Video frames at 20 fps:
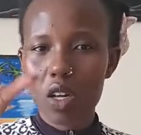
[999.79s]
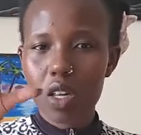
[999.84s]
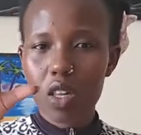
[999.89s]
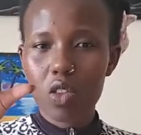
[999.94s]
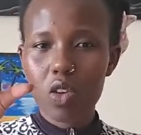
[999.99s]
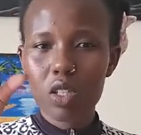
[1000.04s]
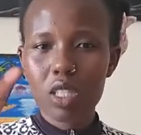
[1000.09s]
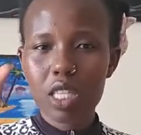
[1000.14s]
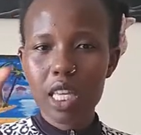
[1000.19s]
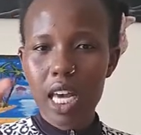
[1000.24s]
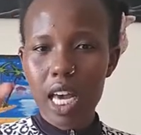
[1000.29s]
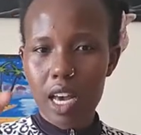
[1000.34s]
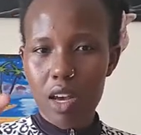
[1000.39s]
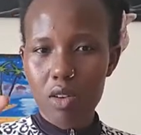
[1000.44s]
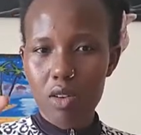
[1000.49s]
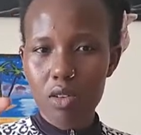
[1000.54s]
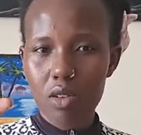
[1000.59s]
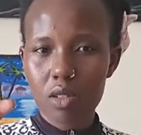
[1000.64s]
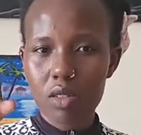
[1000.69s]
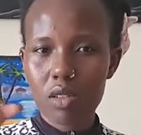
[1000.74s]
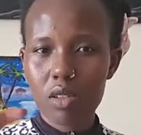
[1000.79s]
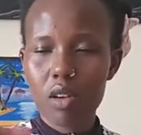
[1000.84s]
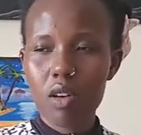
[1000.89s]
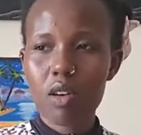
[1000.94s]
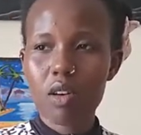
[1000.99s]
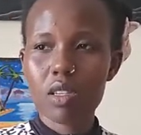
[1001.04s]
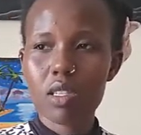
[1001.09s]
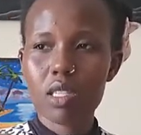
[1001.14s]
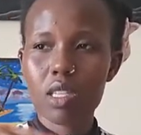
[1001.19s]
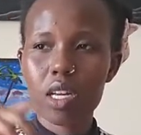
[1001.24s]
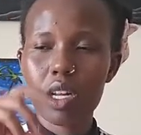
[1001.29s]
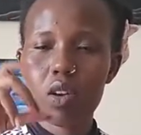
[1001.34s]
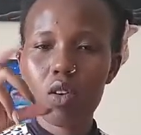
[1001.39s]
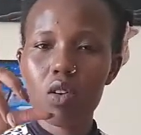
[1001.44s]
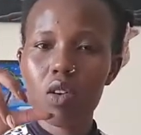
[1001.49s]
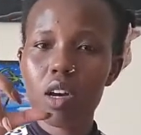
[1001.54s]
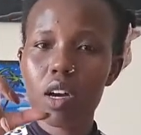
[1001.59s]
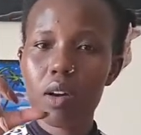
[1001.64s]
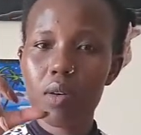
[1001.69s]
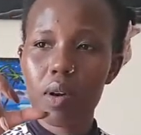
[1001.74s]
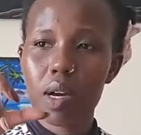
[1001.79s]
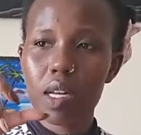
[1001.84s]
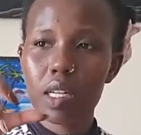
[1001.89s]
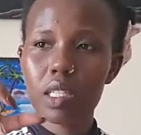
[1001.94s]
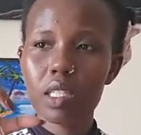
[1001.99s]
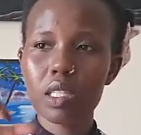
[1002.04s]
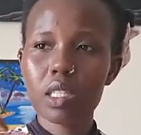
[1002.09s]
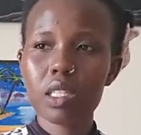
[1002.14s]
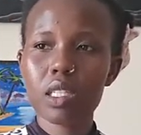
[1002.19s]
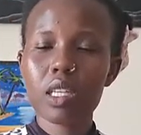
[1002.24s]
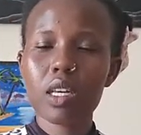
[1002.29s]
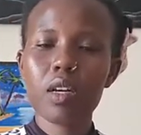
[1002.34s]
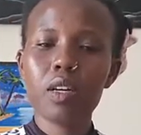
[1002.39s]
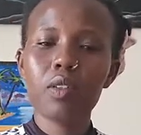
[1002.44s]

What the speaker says: not the ankle socks, the longer ones.